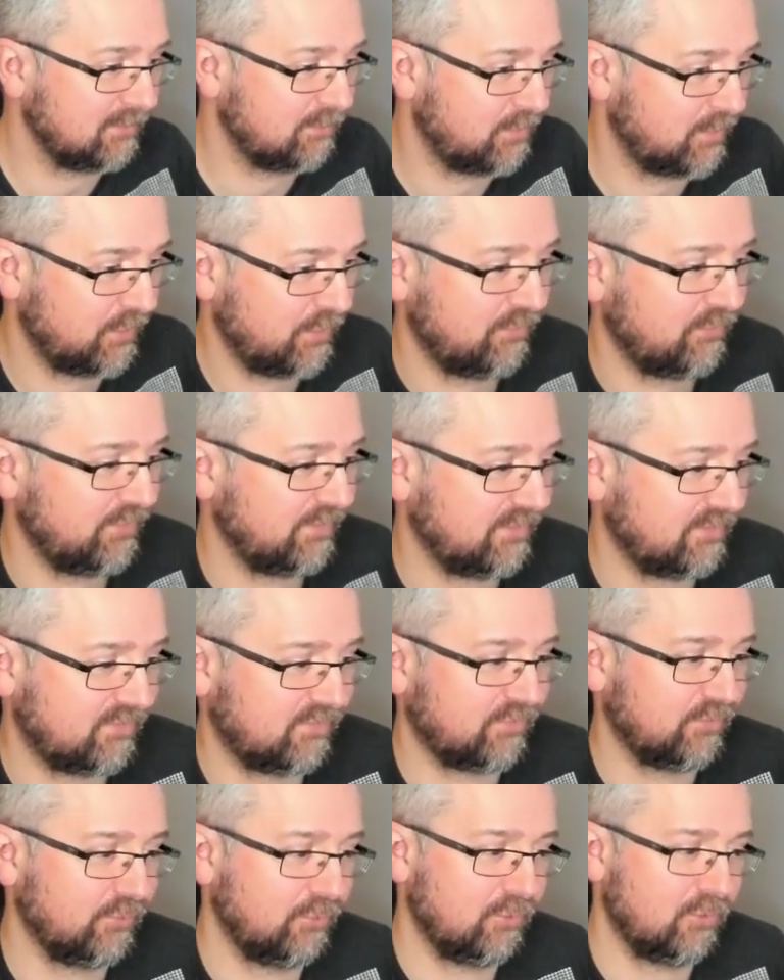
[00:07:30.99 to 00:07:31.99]
perfect
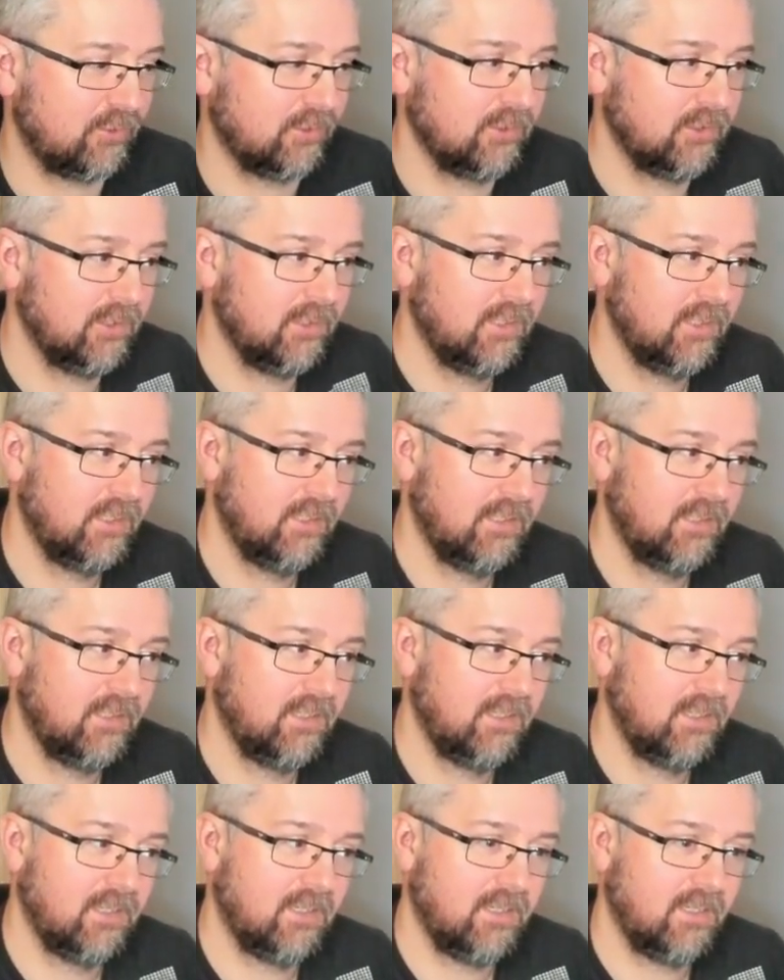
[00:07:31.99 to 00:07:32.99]
score.
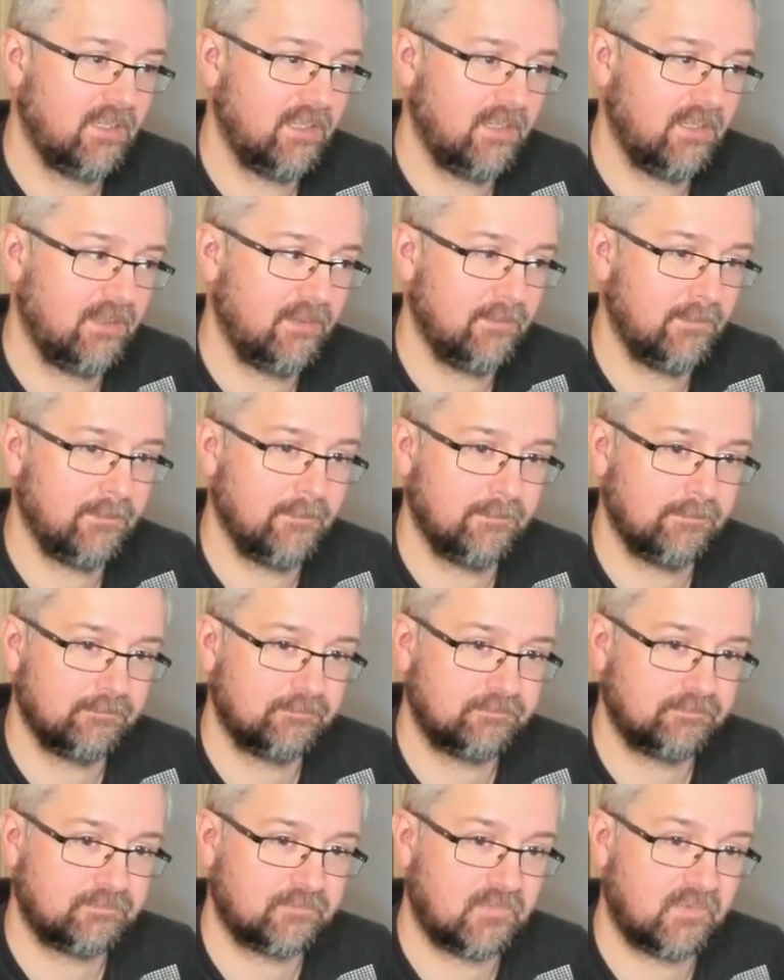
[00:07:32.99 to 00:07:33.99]
Um,
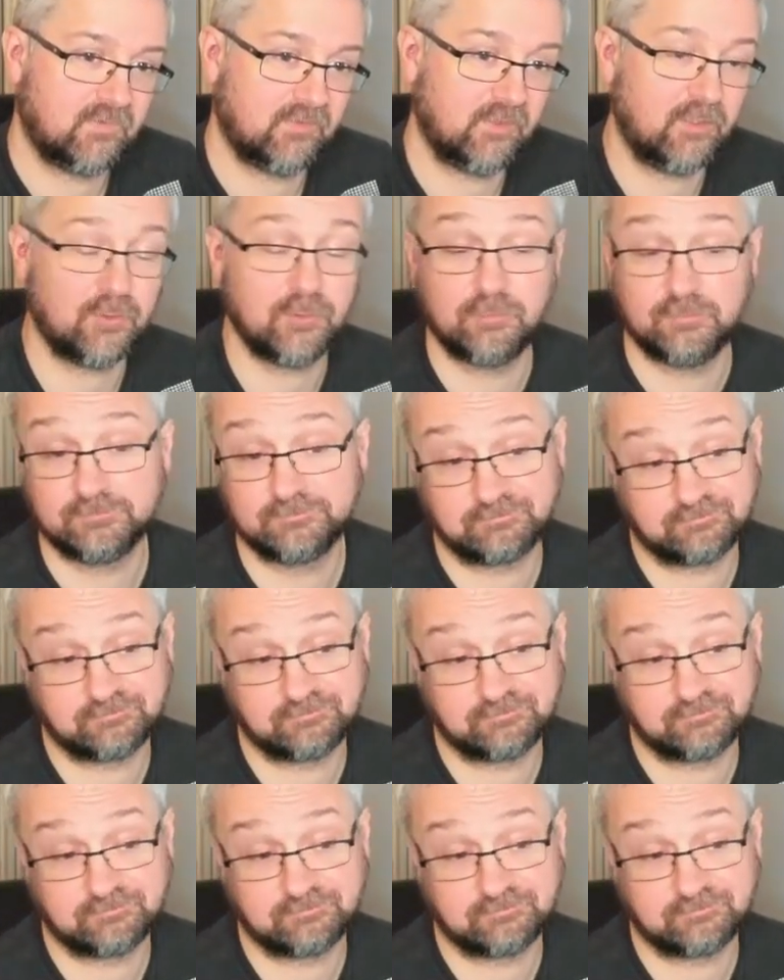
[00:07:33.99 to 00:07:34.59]
so